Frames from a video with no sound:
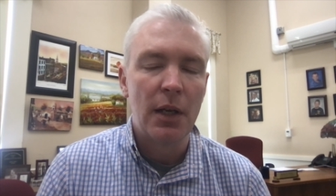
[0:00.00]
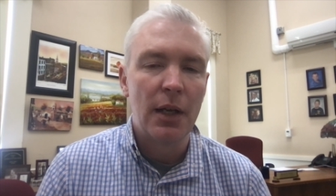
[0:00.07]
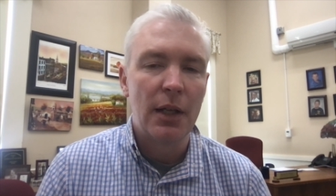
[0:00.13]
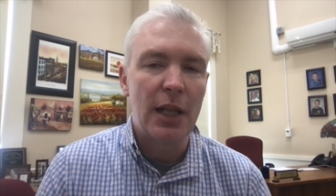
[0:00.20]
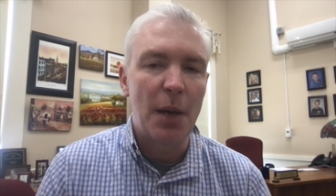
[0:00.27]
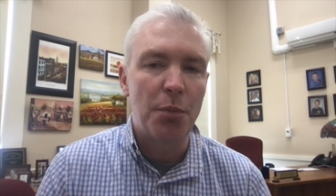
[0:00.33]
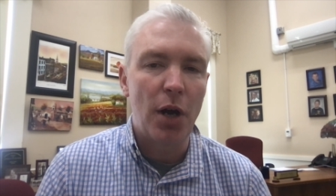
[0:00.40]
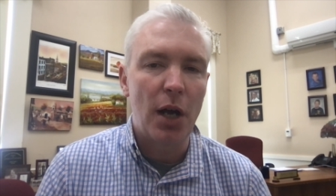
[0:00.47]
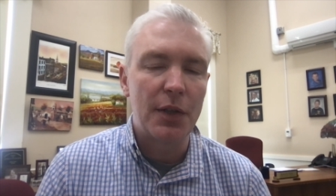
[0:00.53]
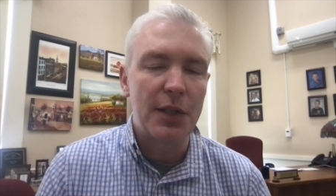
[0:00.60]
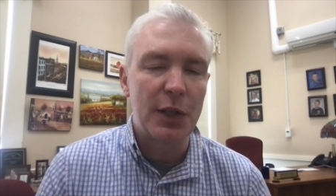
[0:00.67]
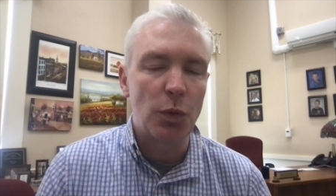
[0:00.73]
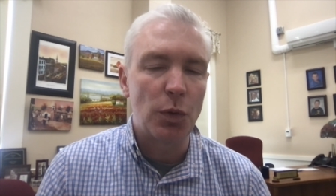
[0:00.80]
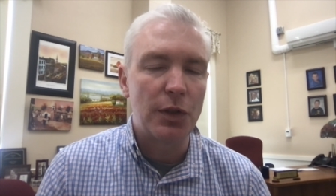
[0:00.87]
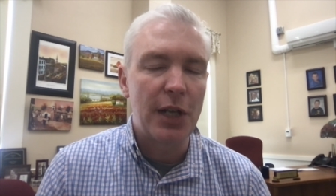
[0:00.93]
That
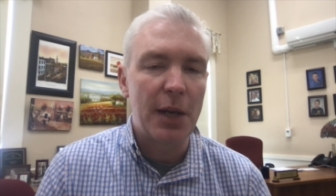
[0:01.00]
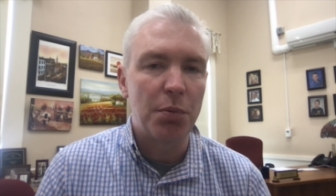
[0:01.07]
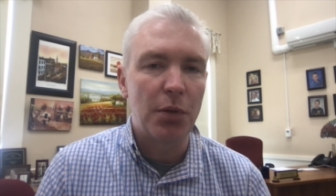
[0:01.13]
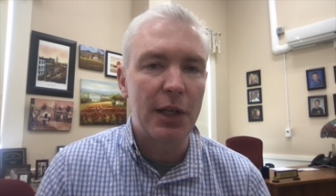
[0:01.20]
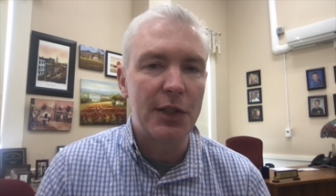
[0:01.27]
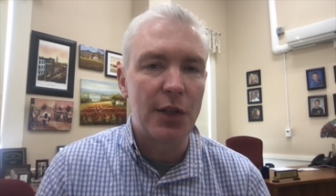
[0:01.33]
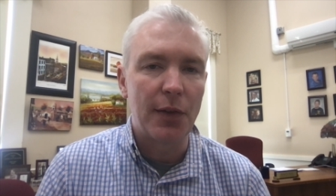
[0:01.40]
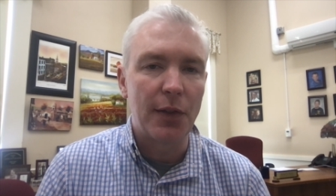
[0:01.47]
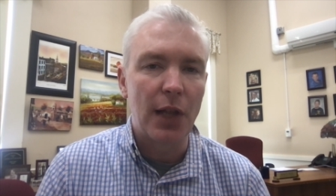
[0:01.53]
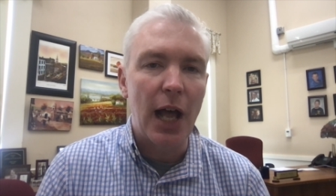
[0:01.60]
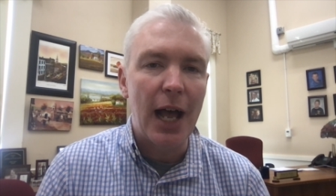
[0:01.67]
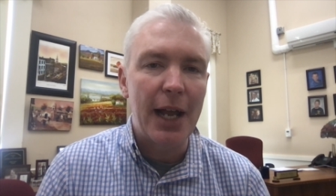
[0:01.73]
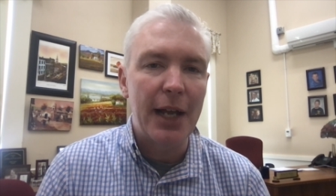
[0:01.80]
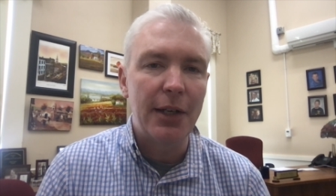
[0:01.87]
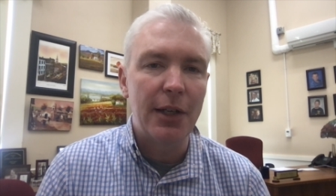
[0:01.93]
process will take place
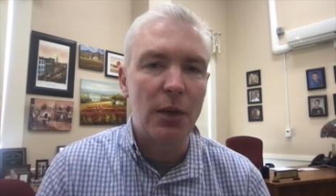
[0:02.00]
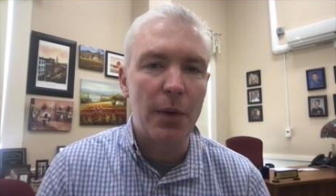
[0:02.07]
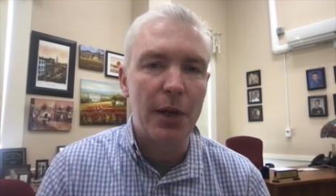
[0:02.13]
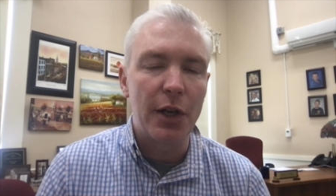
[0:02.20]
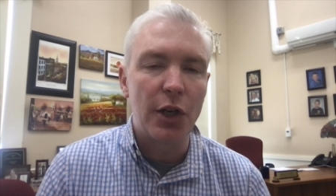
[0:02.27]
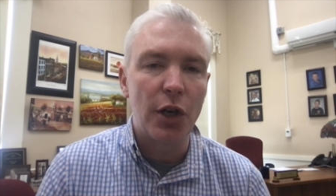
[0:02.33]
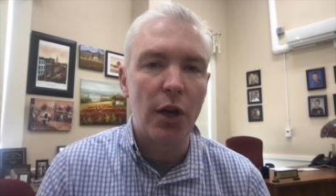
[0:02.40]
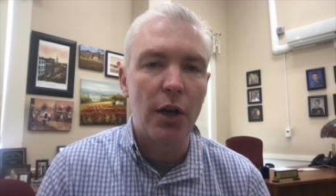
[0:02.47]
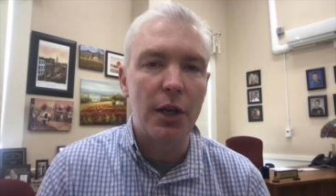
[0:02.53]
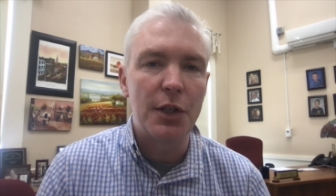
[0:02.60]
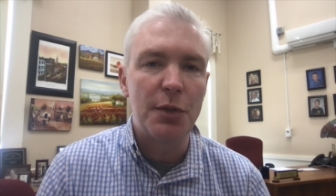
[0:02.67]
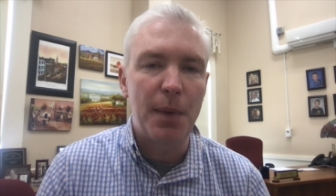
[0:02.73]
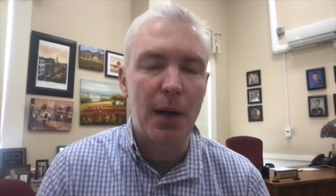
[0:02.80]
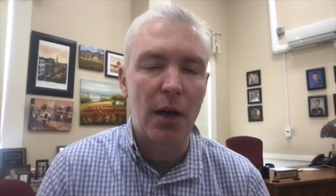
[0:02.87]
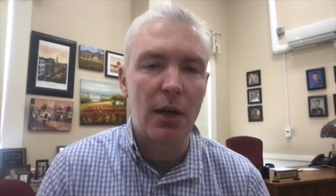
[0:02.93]
online, and we
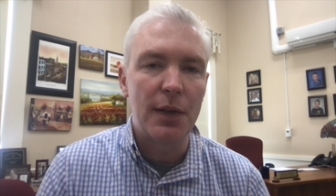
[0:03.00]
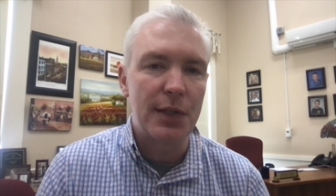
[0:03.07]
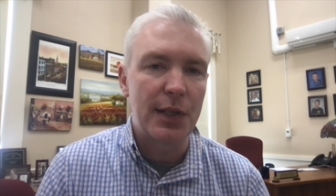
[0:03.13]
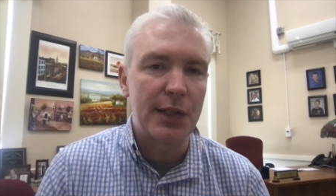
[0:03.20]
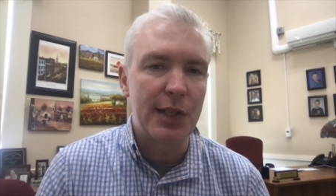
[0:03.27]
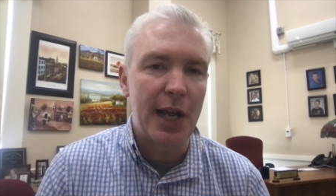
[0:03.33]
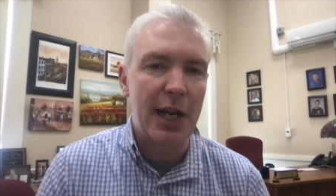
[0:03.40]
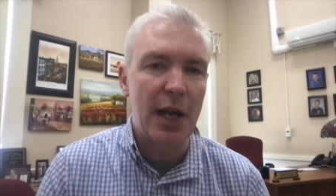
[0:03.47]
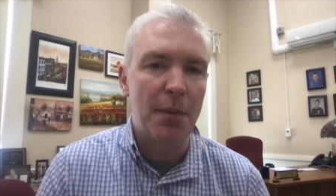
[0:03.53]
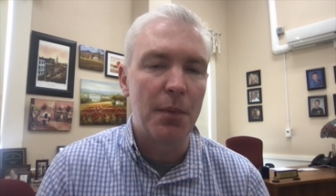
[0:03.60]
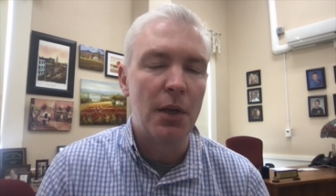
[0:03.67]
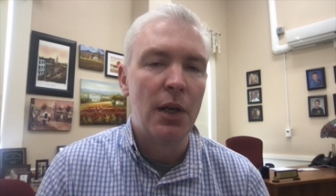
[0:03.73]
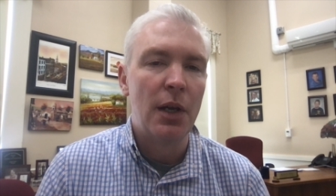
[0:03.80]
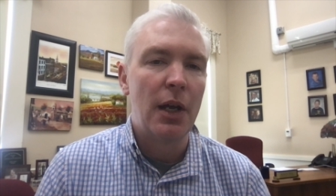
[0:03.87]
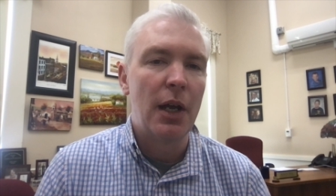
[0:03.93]
encourage parents to sign
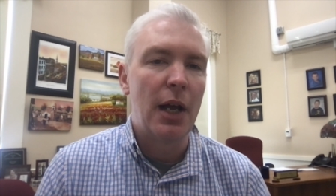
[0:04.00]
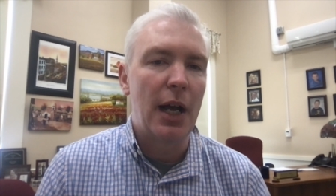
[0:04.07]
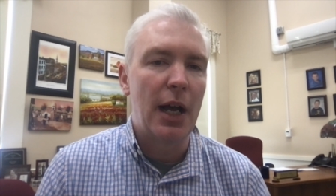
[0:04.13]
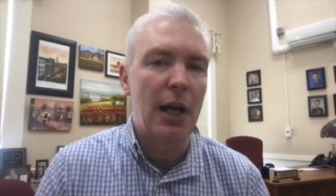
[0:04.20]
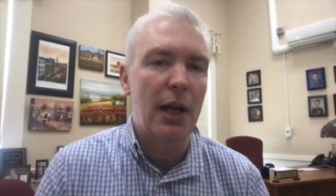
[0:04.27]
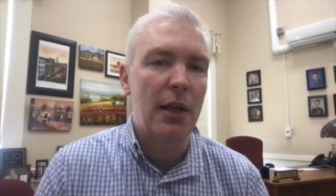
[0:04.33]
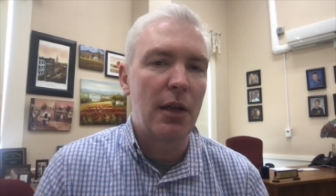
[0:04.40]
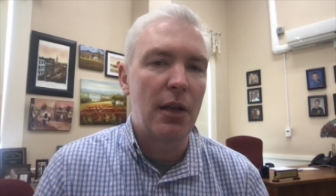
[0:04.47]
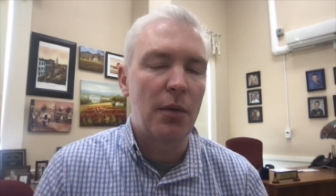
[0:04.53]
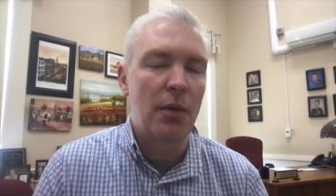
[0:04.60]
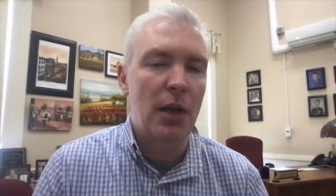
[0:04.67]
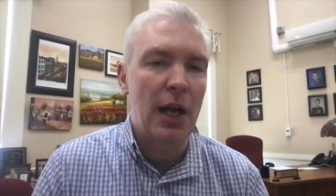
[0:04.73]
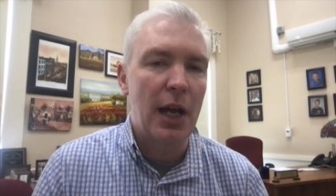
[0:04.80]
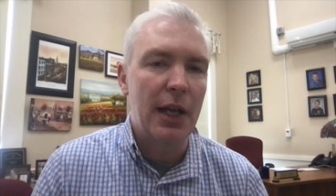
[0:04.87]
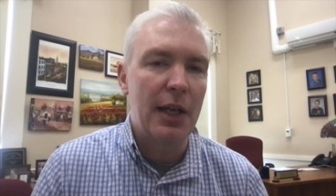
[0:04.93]
up uh,
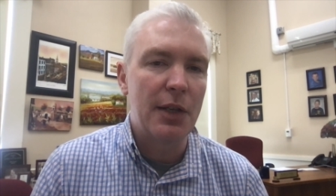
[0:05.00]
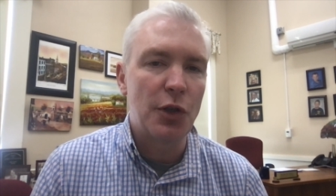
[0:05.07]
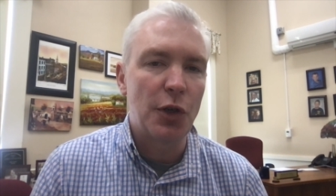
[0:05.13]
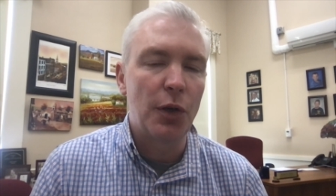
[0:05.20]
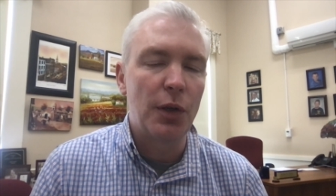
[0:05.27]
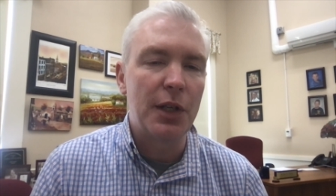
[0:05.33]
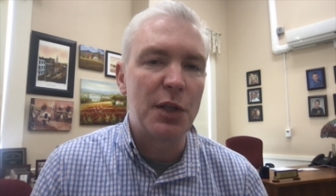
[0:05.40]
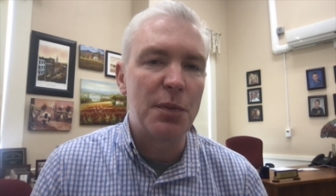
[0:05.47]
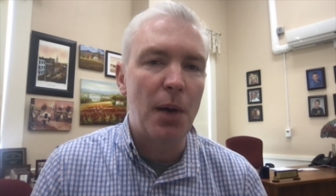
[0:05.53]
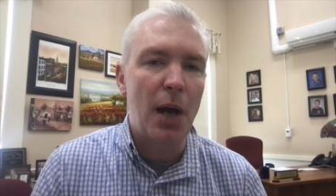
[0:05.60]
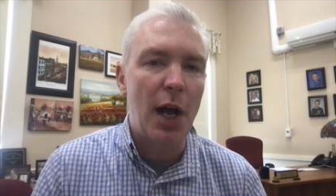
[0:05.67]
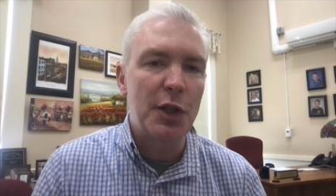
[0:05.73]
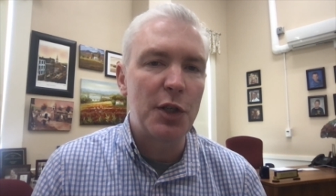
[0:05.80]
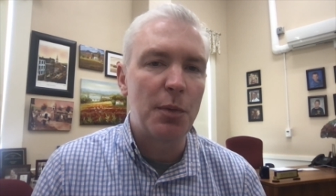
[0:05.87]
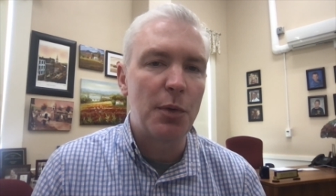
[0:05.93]
uh, as early as
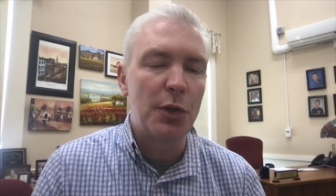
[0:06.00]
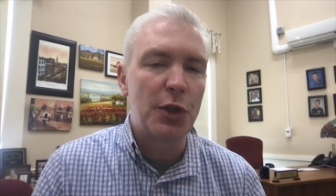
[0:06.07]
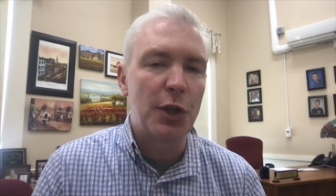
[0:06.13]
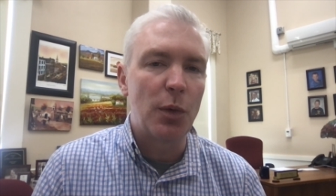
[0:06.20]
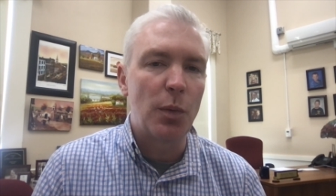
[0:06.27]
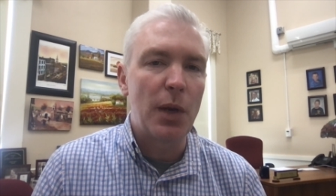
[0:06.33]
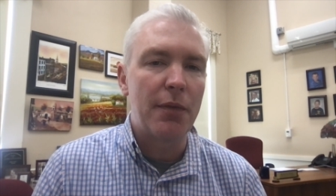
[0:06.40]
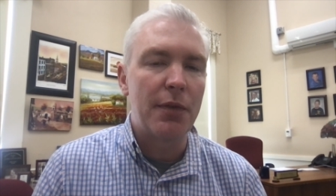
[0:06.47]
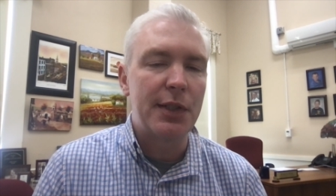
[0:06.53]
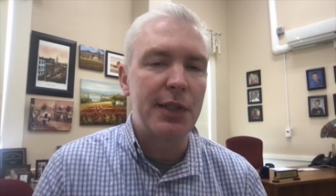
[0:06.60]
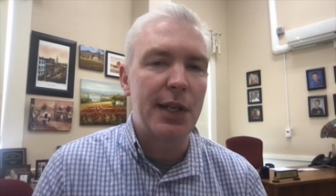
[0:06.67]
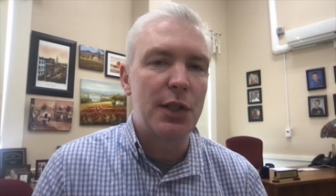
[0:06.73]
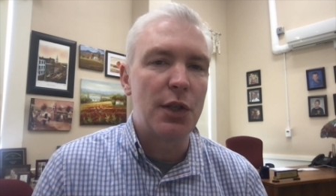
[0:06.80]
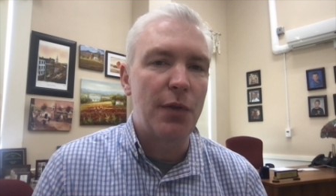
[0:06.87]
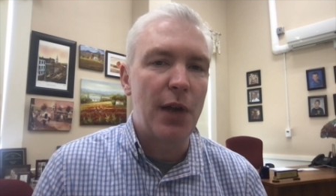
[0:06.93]
possible so that we have a
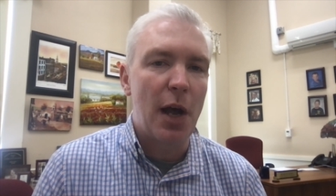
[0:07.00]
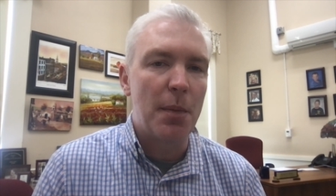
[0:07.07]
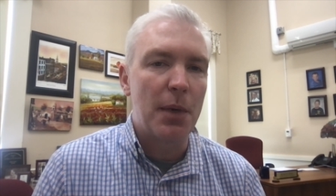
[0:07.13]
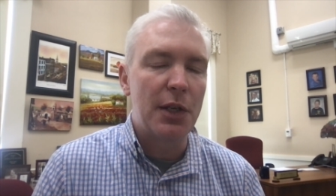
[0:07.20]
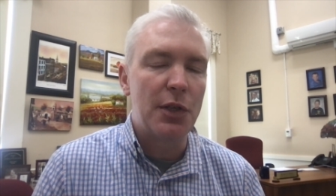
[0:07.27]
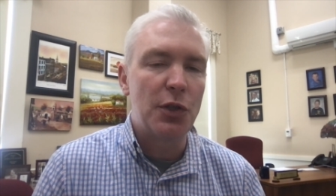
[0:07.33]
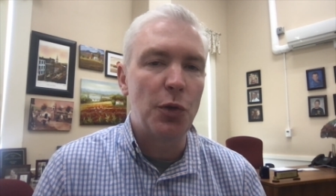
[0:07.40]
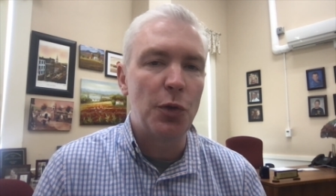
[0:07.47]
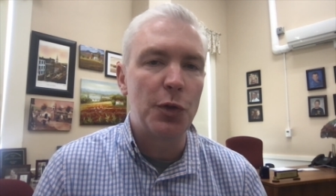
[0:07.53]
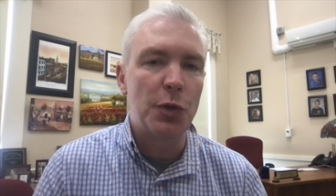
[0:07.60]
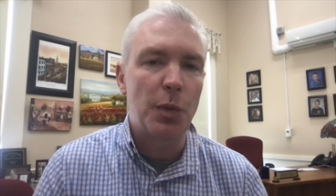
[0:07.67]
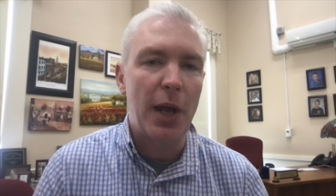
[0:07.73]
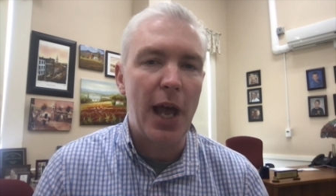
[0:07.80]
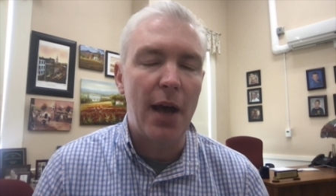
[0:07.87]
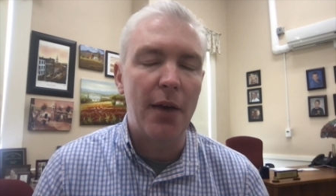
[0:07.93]
sense of how many students
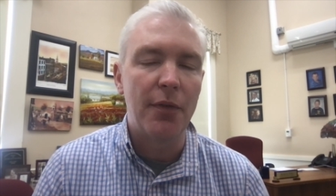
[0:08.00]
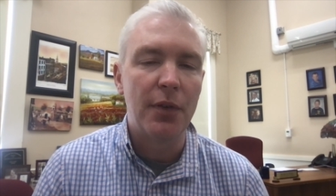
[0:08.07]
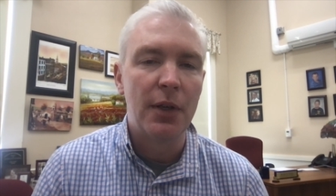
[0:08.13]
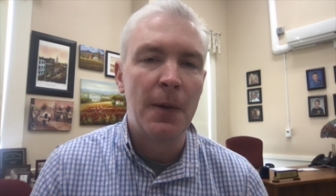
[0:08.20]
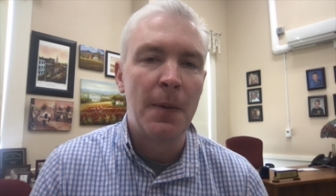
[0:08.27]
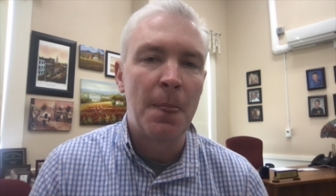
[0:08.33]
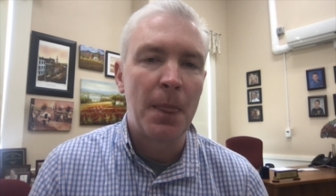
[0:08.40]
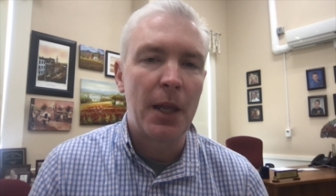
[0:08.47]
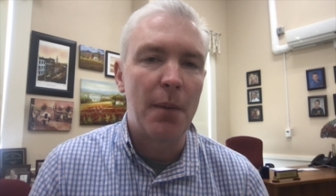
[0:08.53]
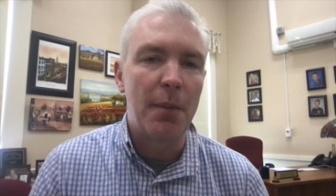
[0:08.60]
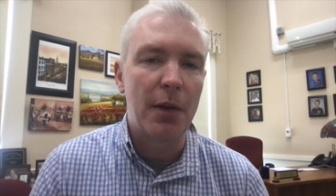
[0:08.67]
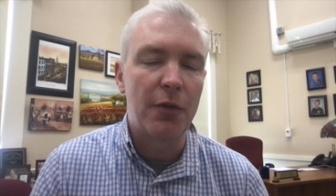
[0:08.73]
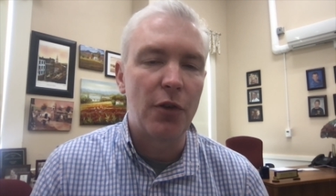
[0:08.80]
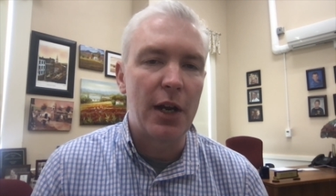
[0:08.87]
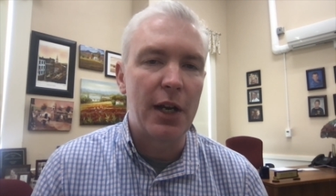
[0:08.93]
we have coming for our